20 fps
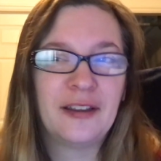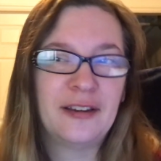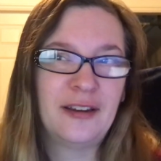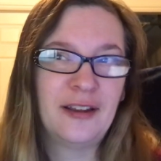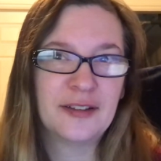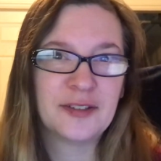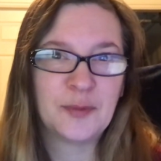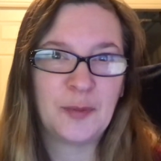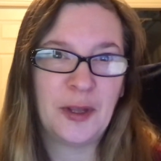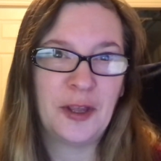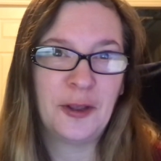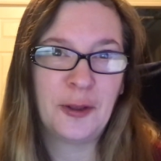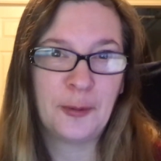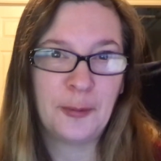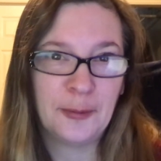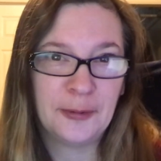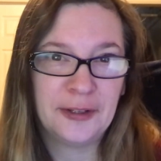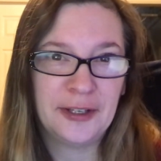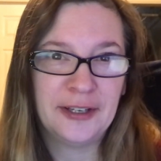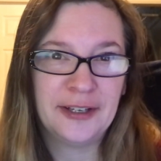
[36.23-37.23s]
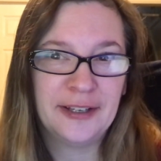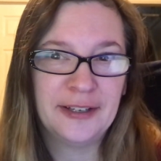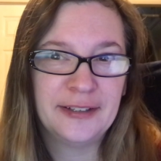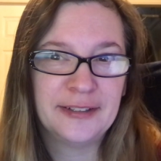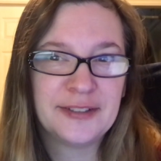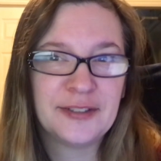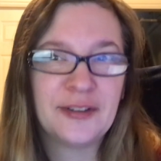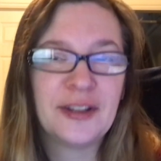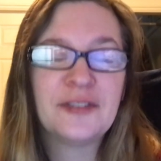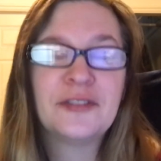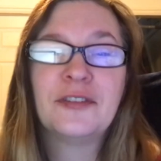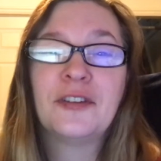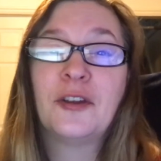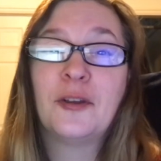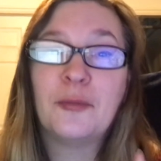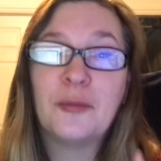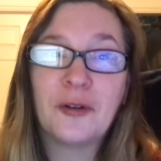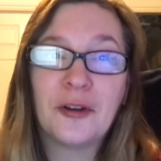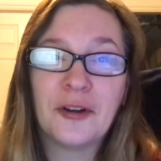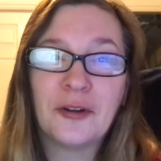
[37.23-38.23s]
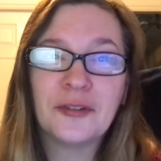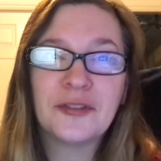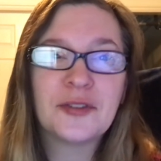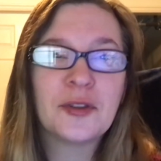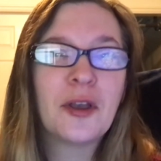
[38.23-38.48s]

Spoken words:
index being completed. So that's very important.